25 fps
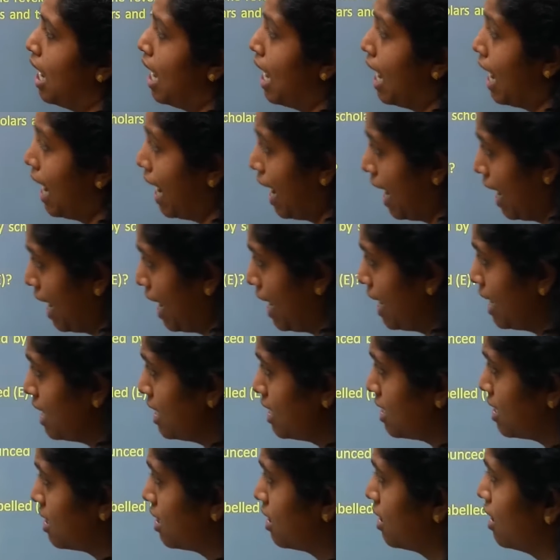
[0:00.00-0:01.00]
had
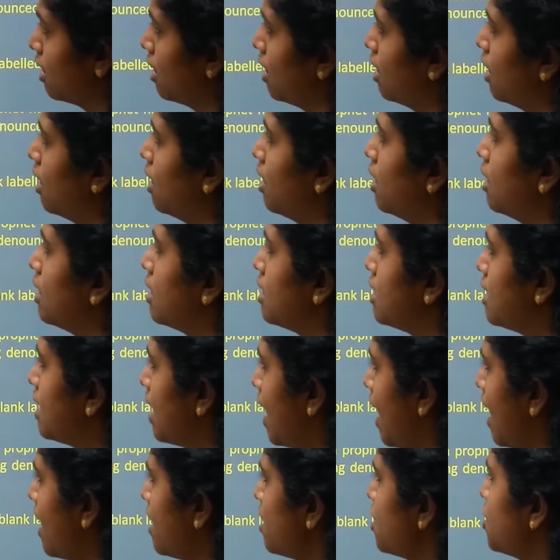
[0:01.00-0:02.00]

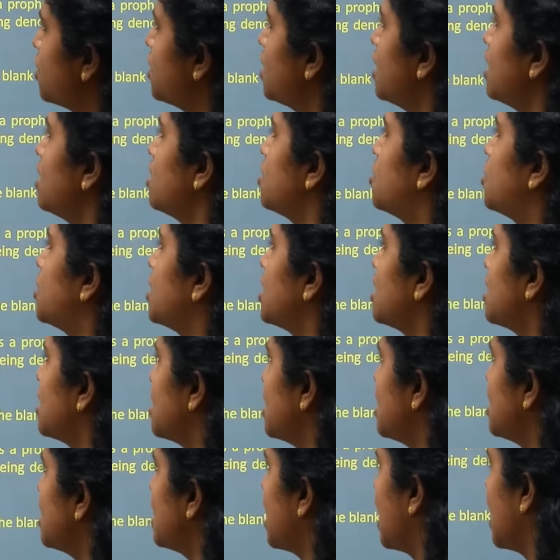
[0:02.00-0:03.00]
dashed that
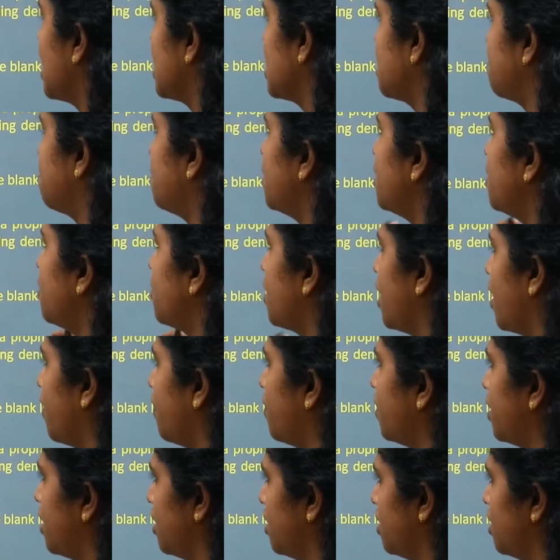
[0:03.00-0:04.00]
Jesus has been
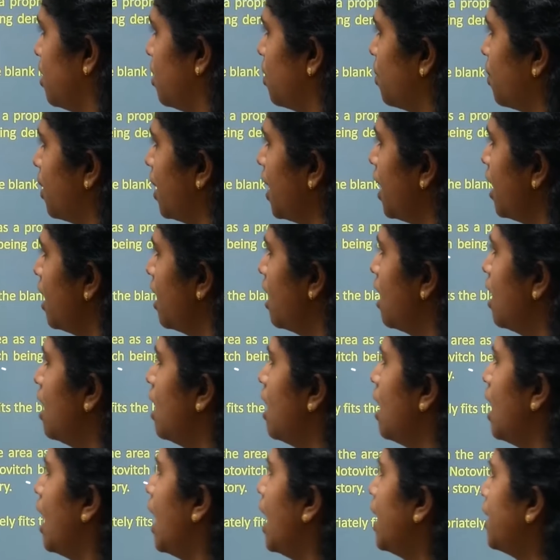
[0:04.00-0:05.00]
revered.
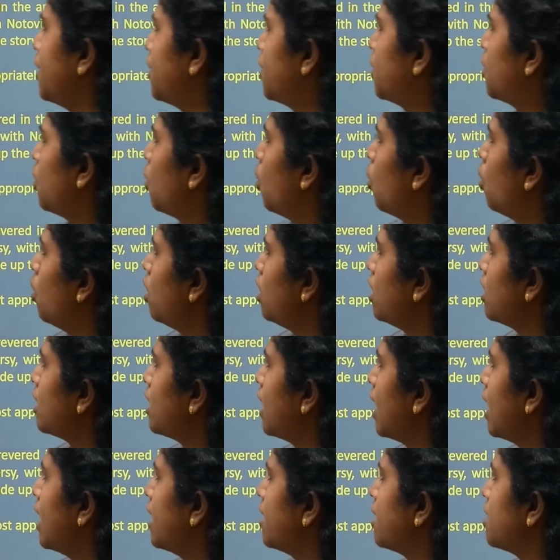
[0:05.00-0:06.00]
Had told
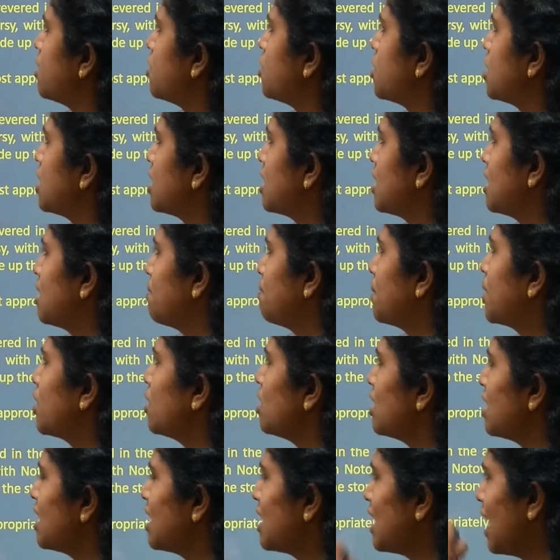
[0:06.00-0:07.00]
that Jesus, because
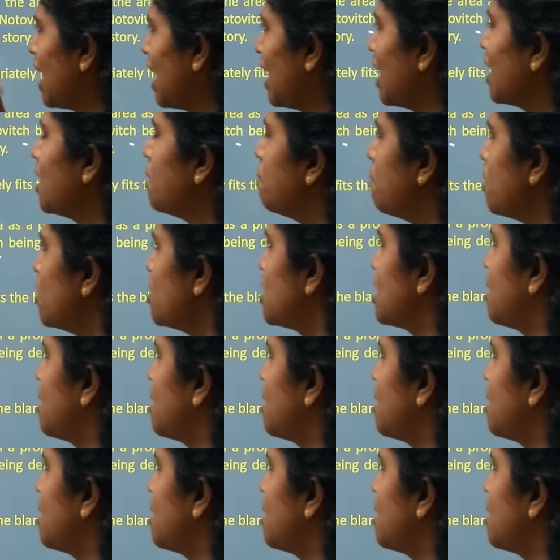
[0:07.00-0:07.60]
he's telling about